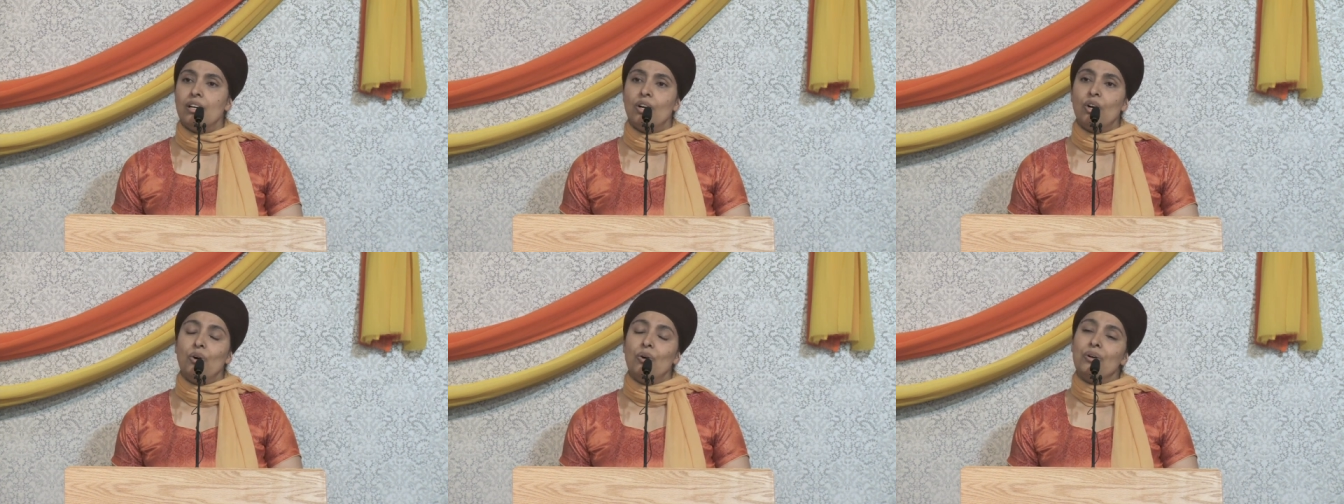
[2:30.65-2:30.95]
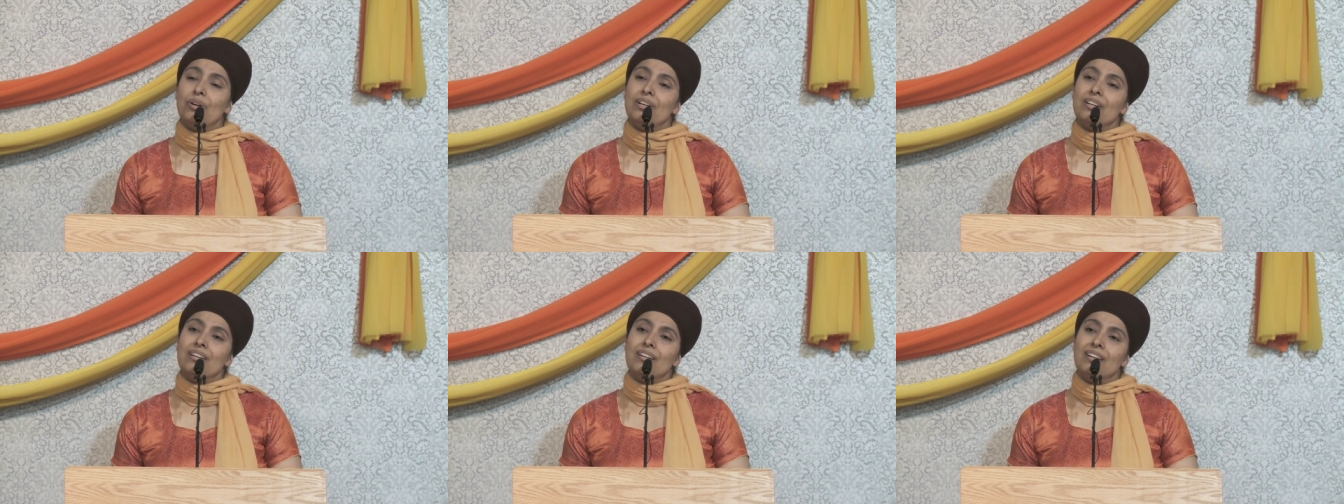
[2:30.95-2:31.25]

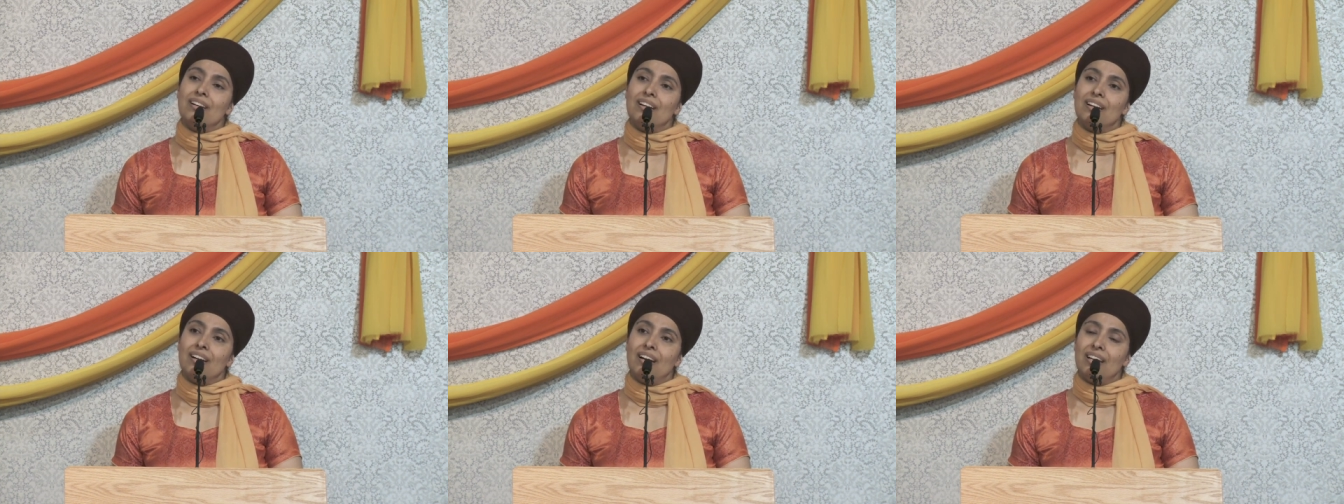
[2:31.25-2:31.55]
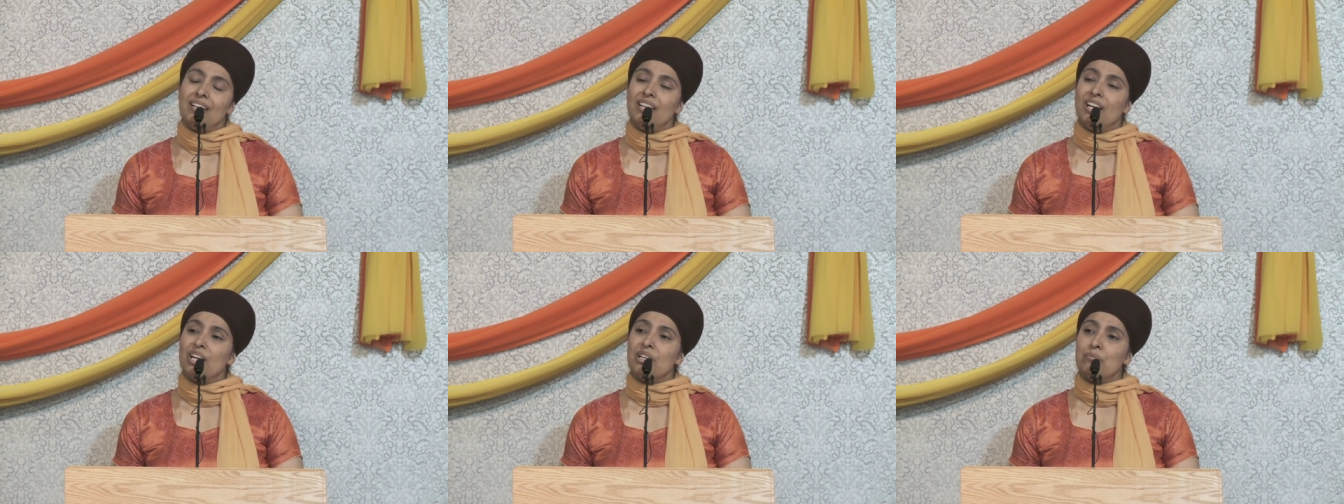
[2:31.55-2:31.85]
Or a
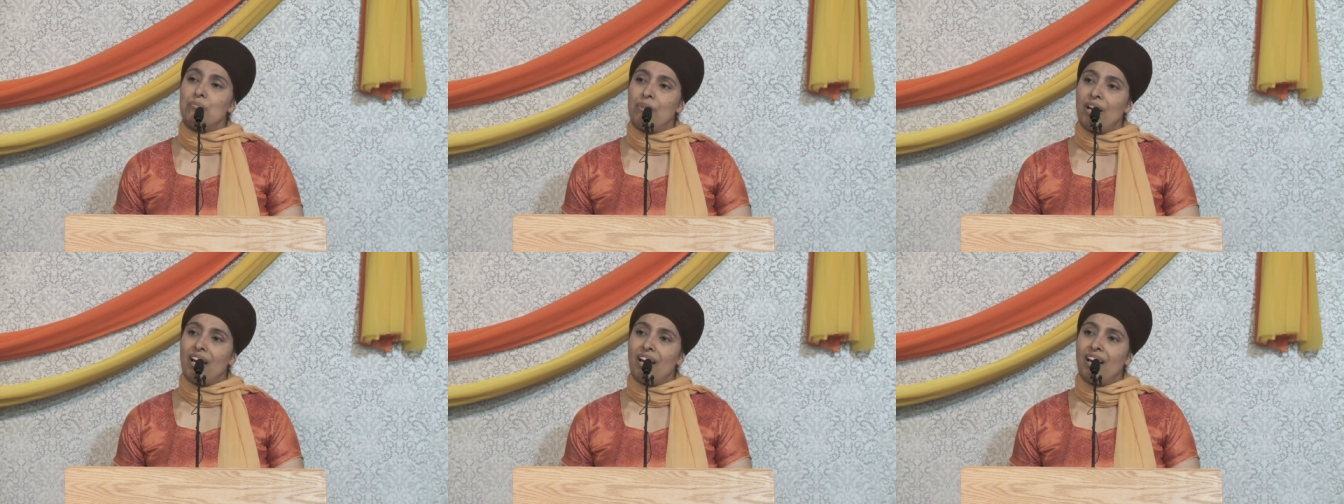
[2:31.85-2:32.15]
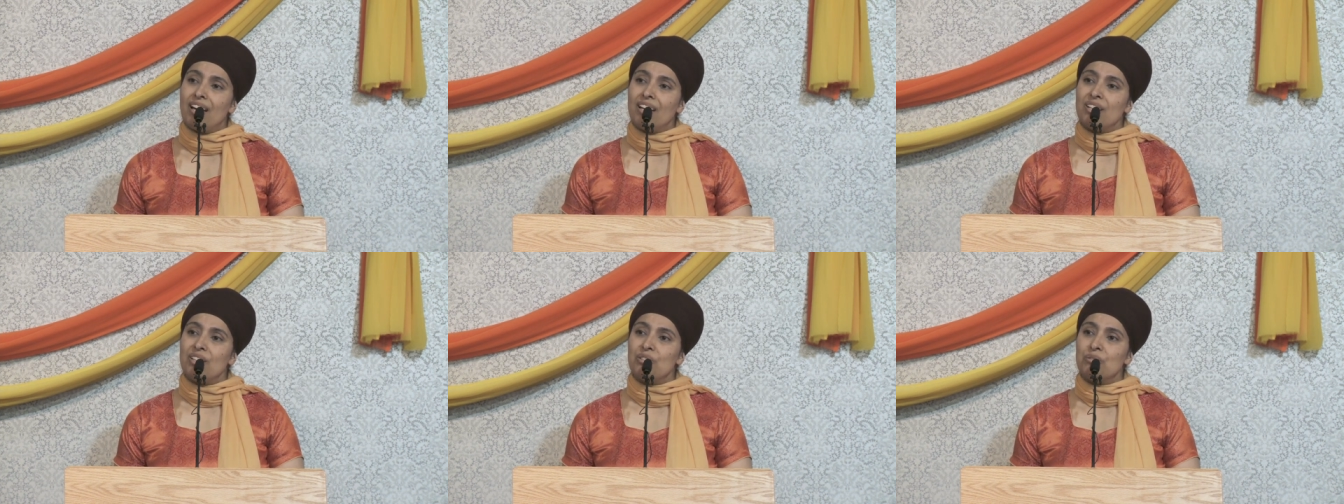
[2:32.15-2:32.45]
young
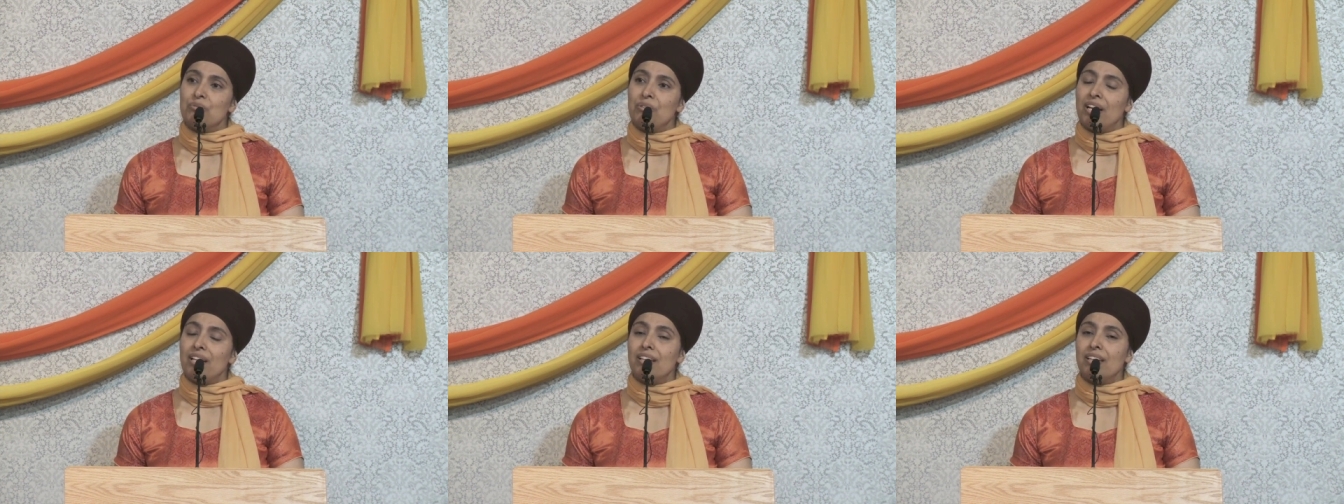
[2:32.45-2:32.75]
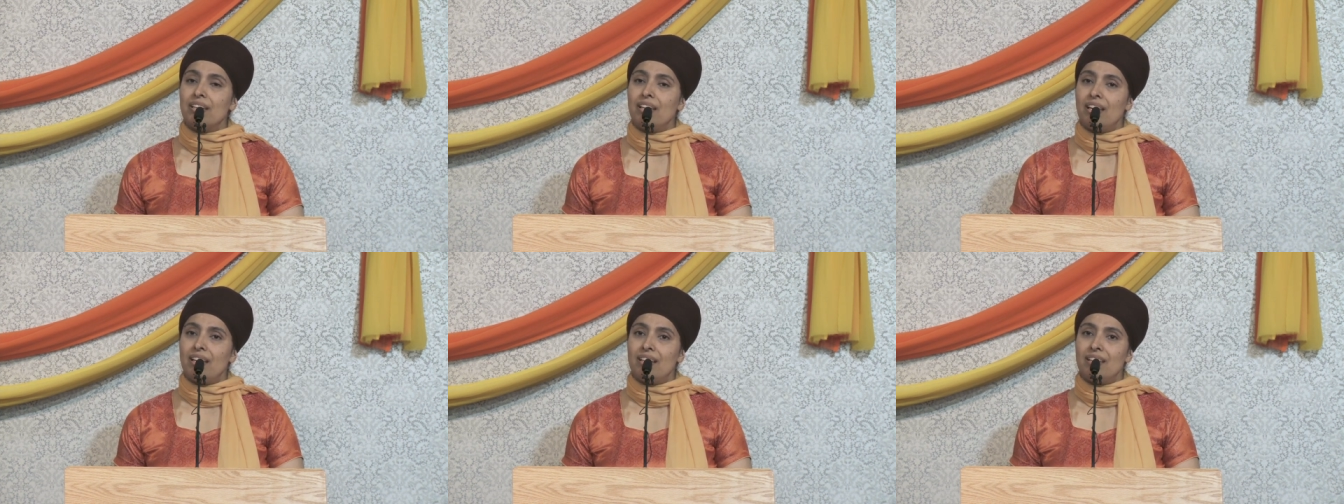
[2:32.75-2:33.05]
man
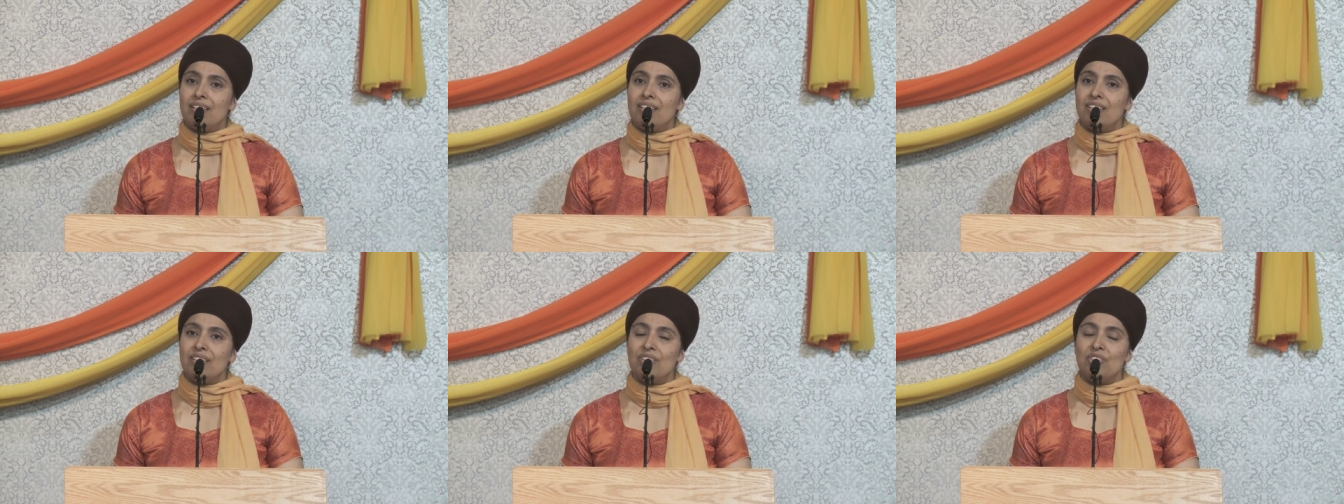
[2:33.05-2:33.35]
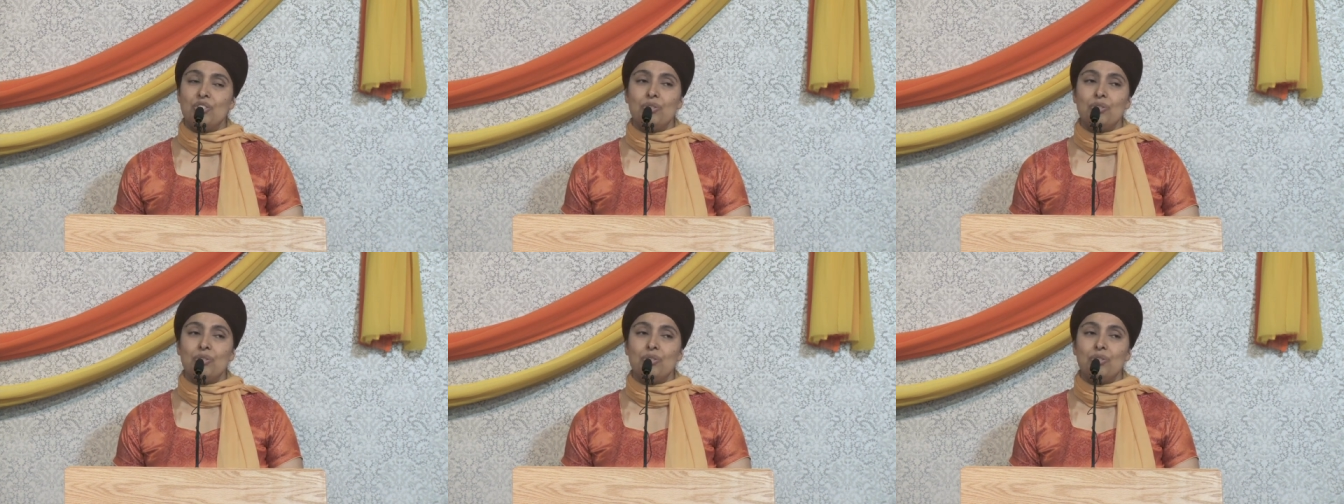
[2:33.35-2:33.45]
relegated